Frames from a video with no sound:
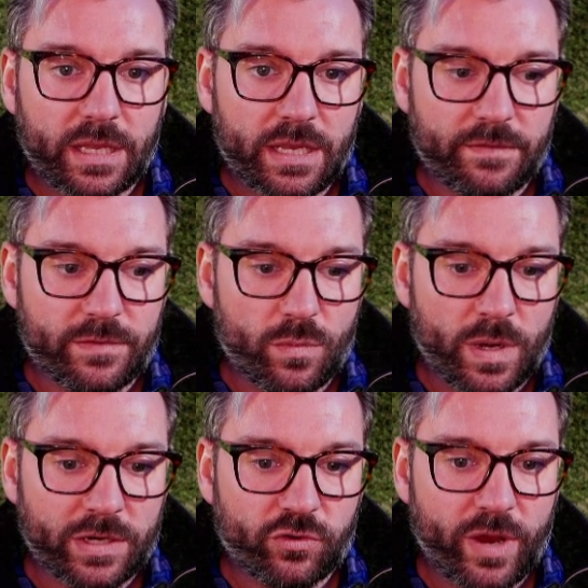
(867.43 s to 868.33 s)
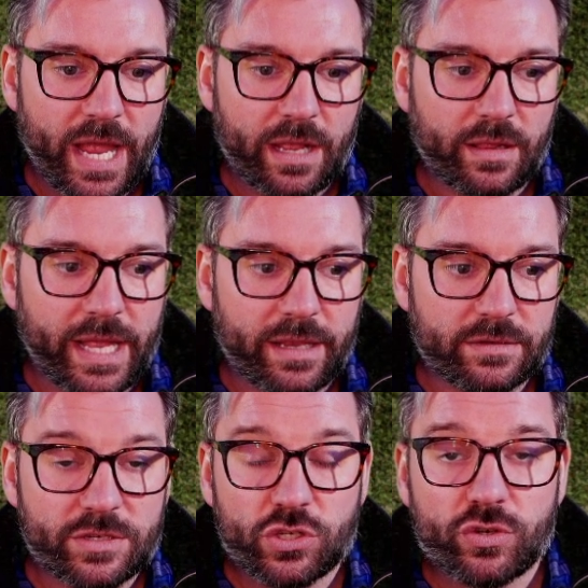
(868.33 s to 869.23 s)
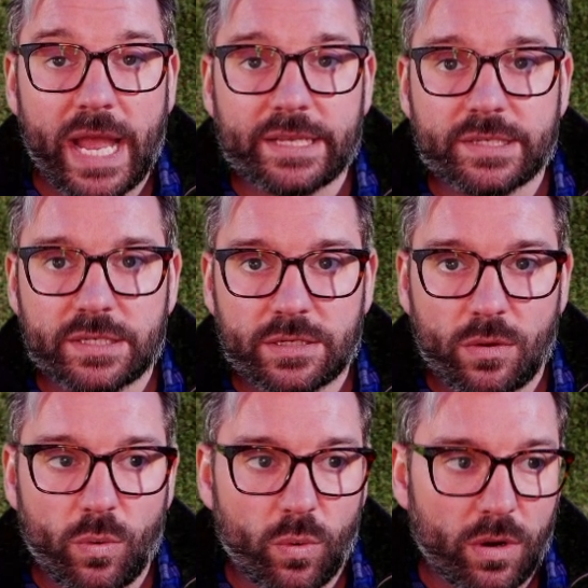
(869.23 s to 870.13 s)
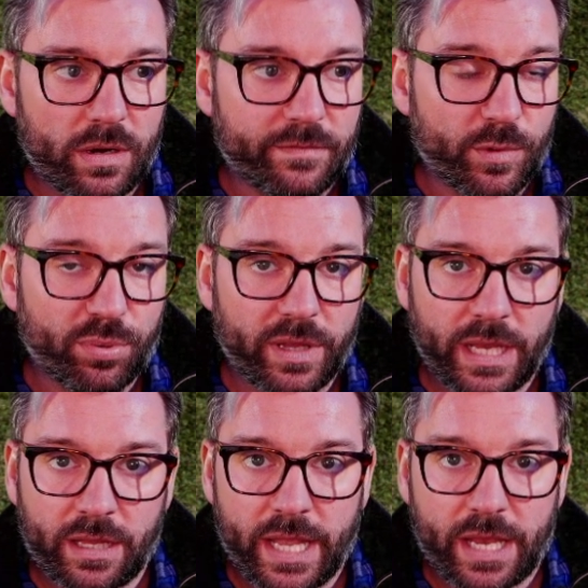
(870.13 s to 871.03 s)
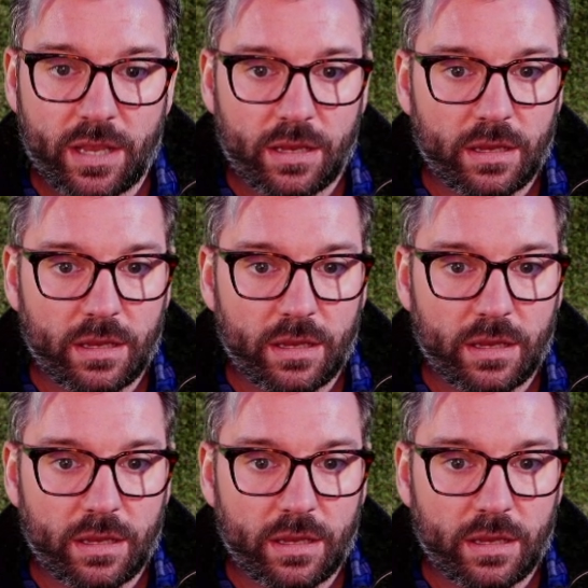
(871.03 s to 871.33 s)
If you want to track like stress, or if you're playing like,